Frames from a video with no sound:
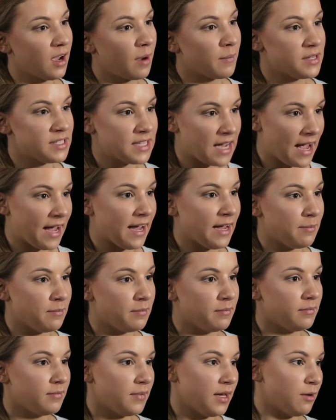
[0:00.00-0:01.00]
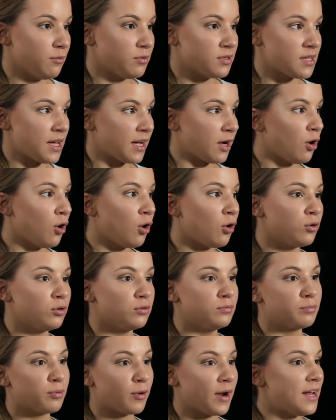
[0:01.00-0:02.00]
Coming to AIM, it was like a
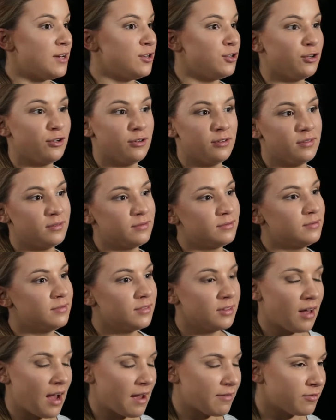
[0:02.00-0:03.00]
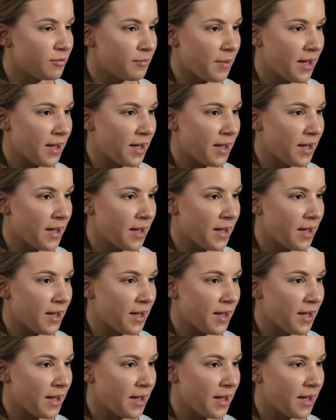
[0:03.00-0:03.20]
whole brand new life for